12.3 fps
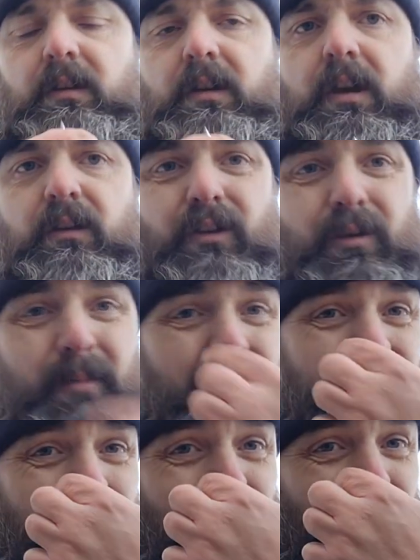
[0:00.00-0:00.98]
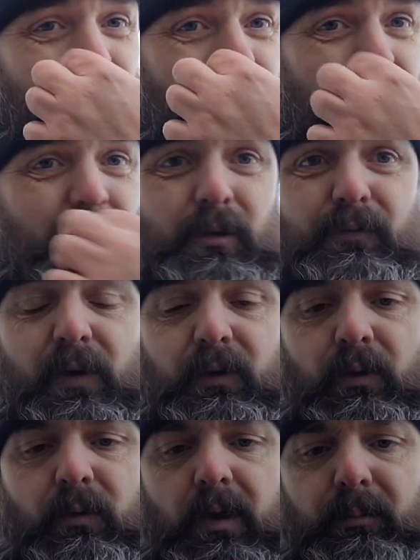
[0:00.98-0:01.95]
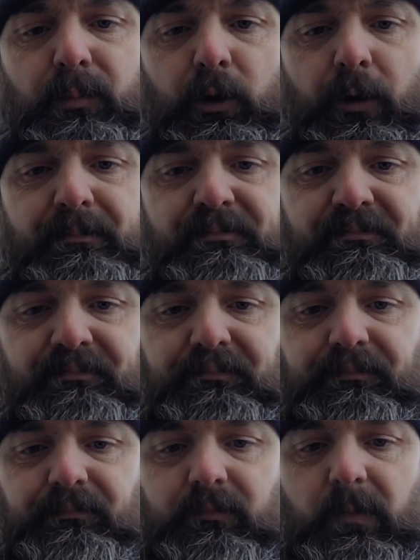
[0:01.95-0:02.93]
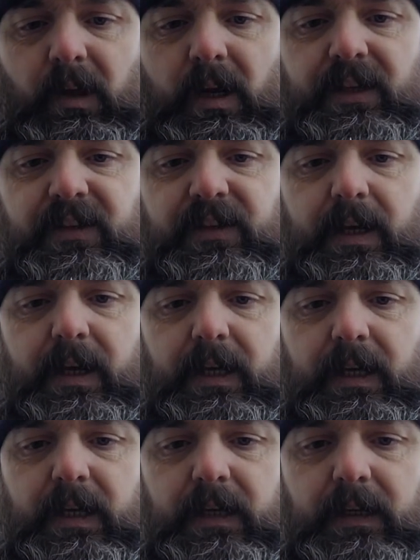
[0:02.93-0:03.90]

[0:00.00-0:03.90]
I ain't got the best camera or the phone in the world, but I'd say